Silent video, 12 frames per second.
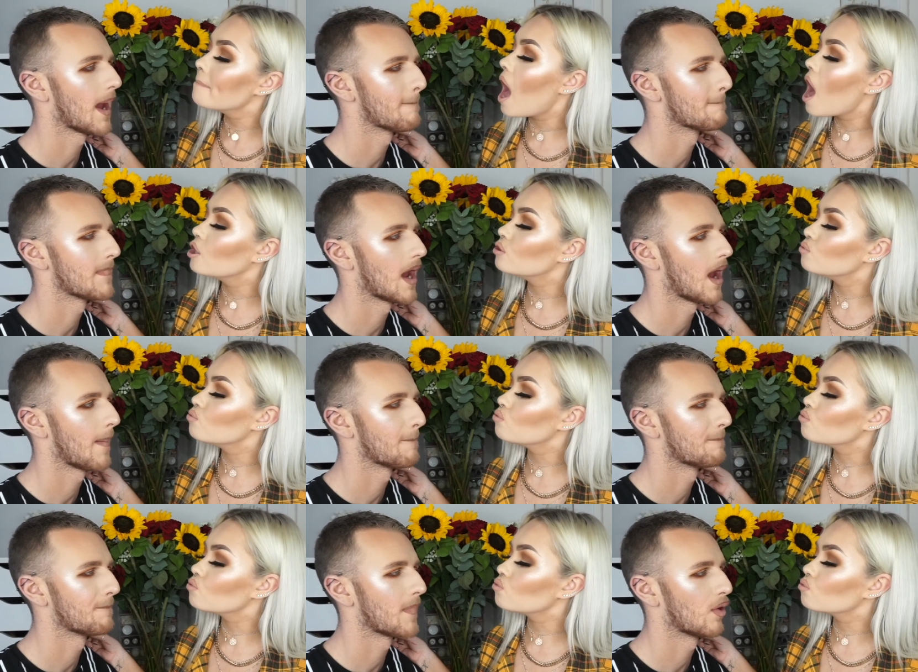
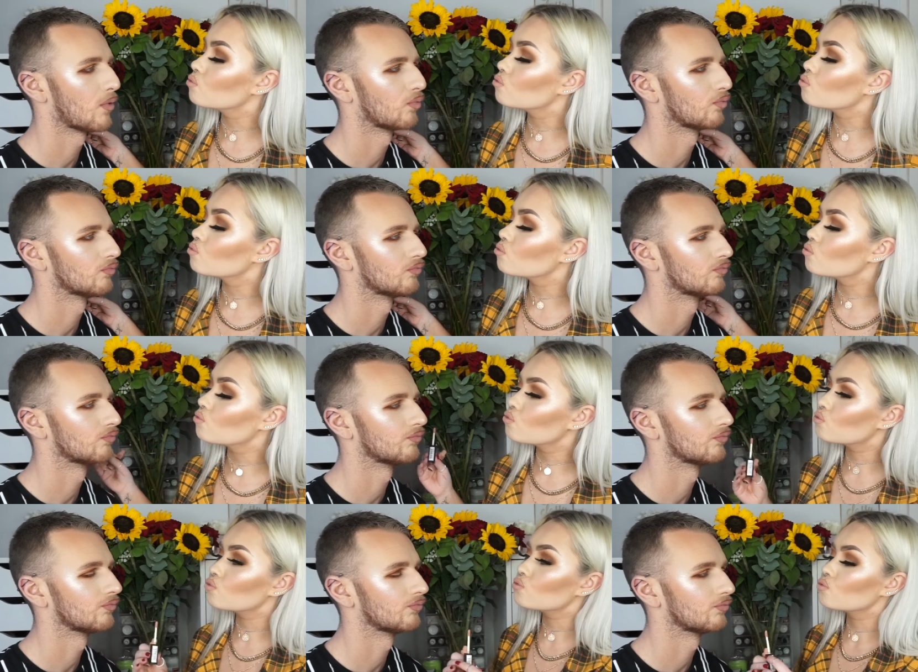
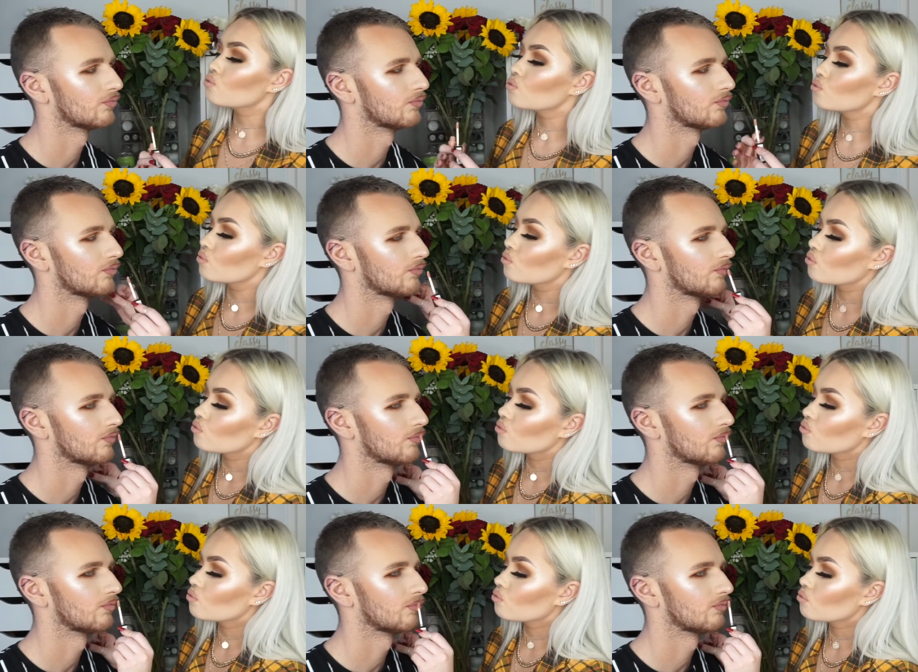
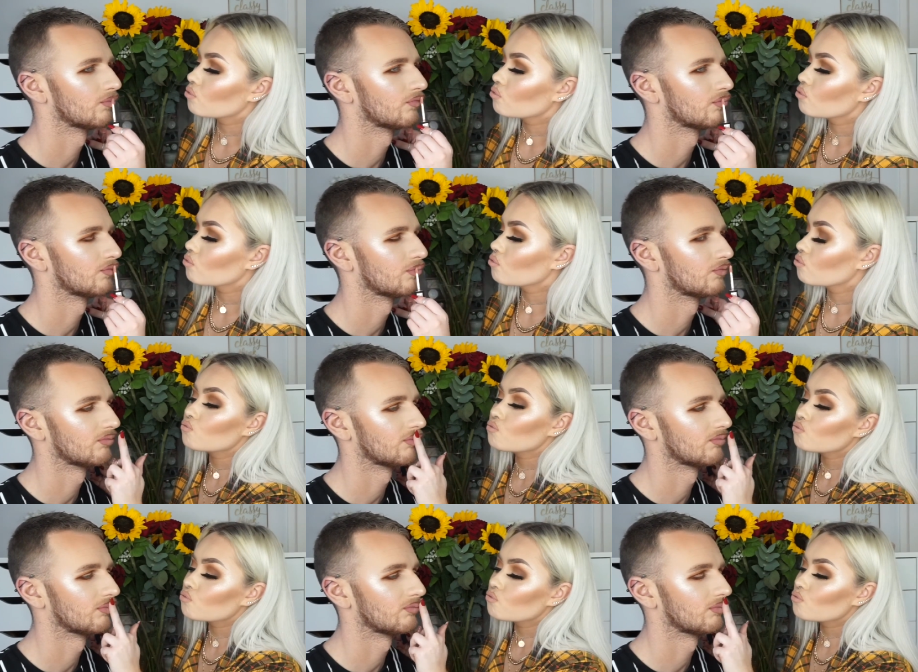
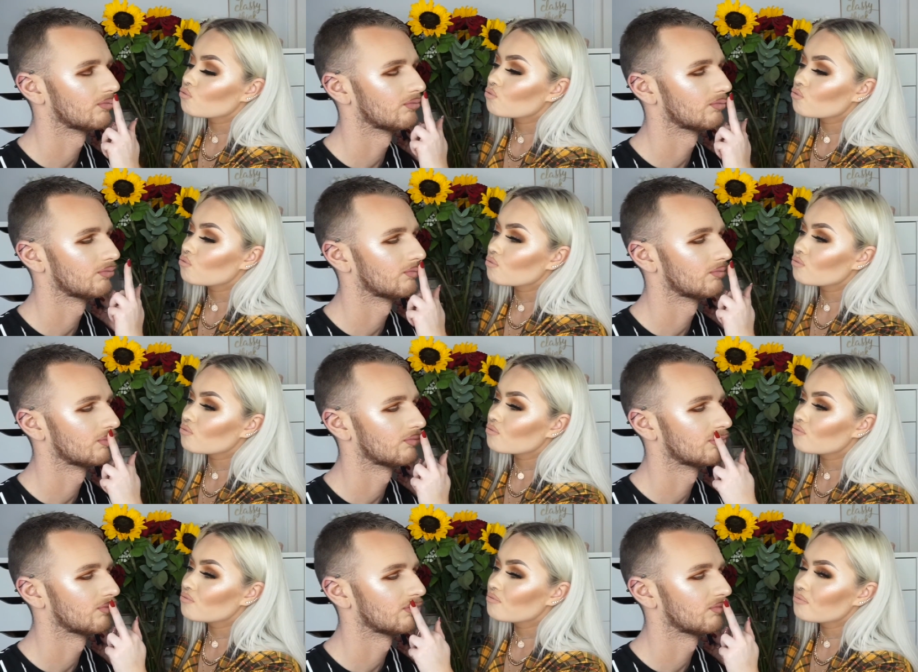
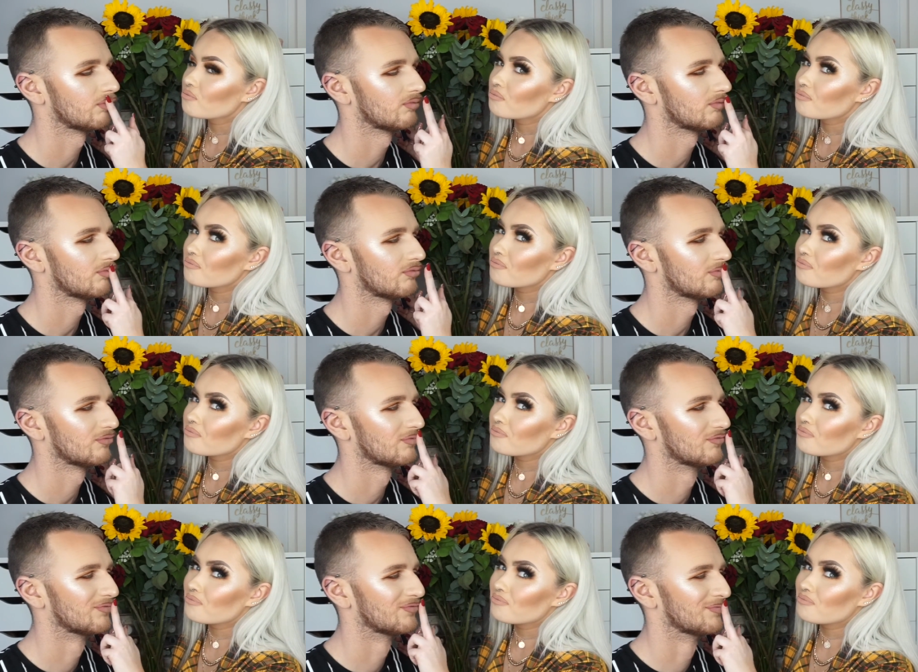
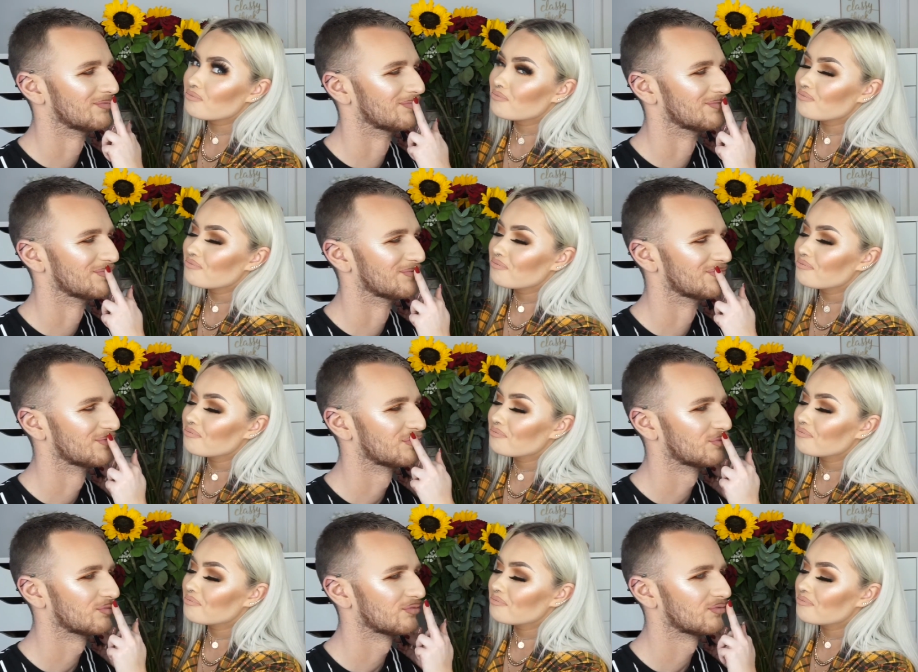
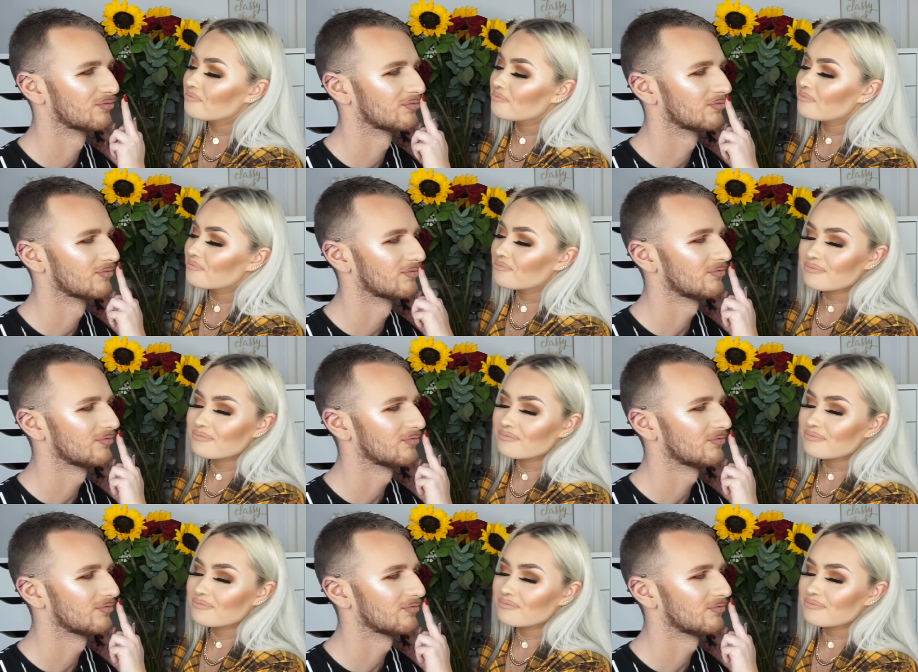Nobody speaks.